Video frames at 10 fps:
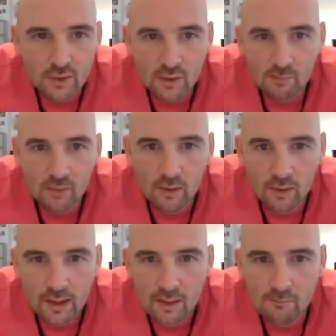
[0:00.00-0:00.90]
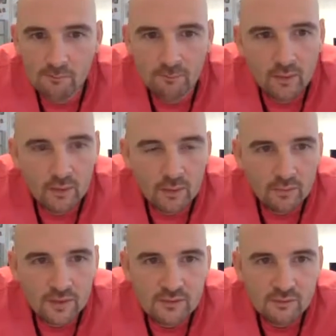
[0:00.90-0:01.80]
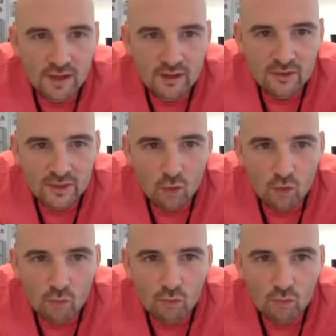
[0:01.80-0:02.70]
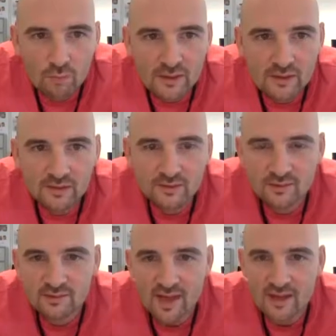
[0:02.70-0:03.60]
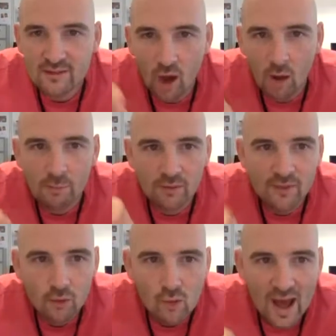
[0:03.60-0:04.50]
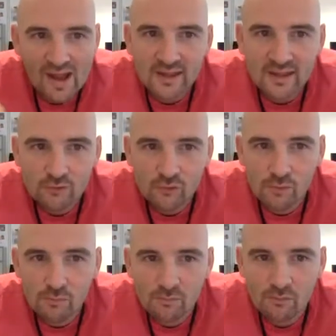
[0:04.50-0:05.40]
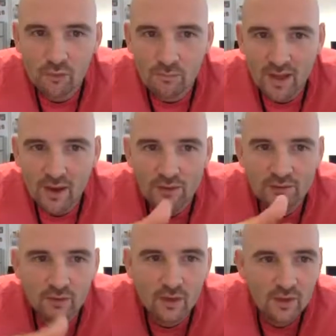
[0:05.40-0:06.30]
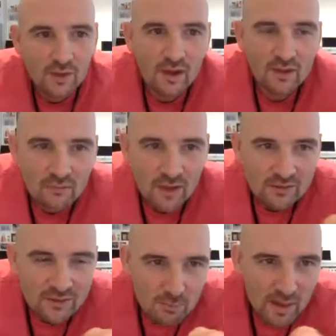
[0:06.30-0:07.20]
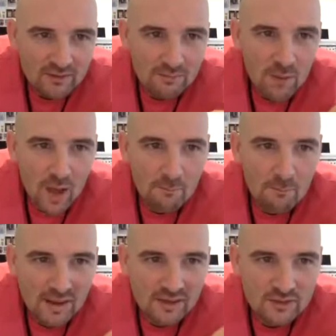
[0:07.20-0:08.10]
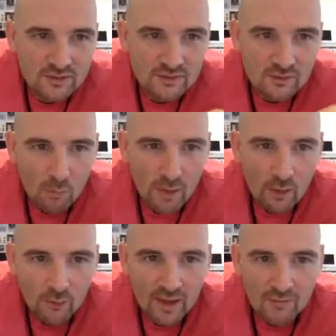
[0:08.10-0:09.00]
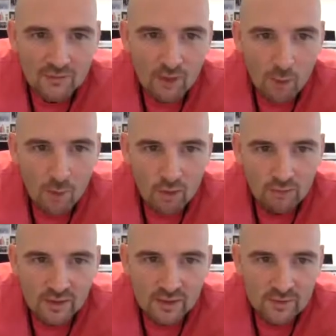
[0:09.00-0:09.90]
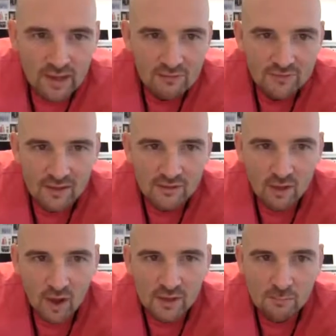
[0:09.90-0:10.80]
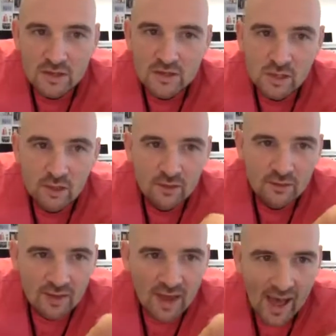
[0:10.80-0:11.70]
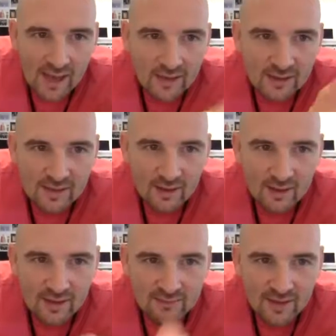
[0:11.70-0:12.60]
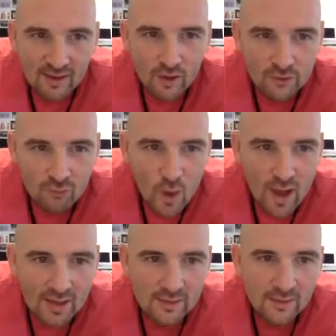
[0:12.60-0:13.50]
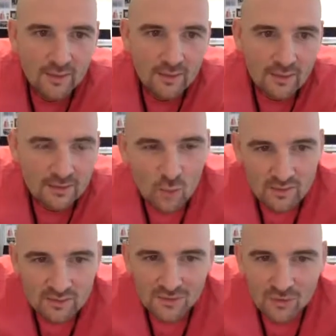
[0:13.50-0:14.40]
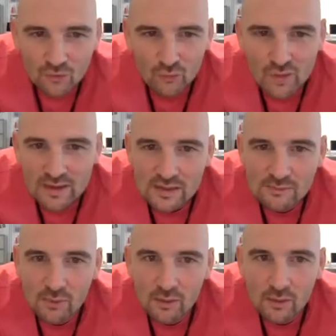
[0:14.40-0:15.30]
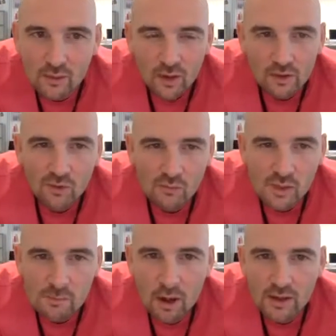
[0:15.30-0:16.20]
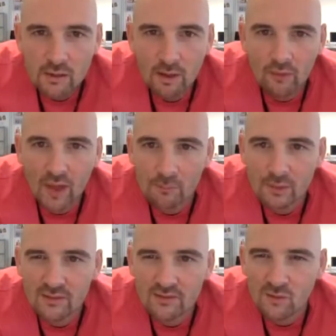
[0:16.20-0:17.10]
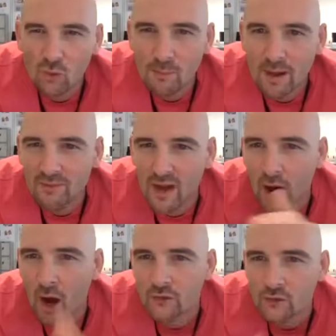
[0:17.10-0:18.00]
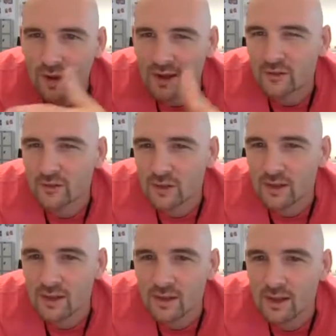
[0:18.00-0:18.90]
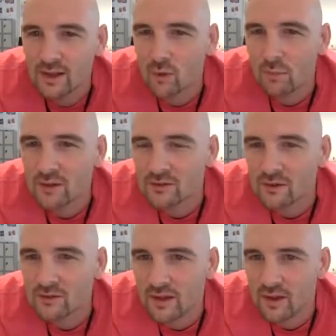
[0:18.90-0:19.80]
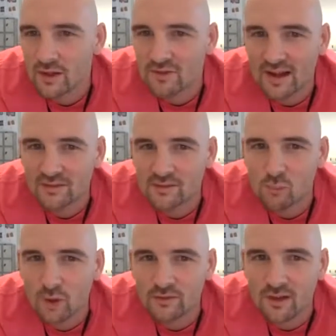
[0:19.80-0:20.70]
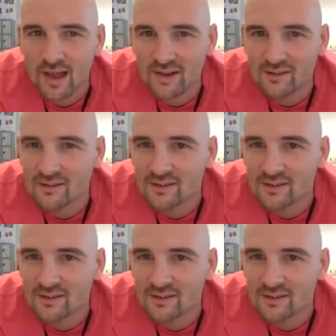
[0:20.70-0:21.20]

But these have actually all been set up, and they're all hanging from that area. So, and they've actually managed to somehow get the typography in the left-hand side image to hang in that kind of way. It's quite difficult to read, but I don't really mind about that because it's all about that art direction, and it almost looks like kind of Alice in Wonderland.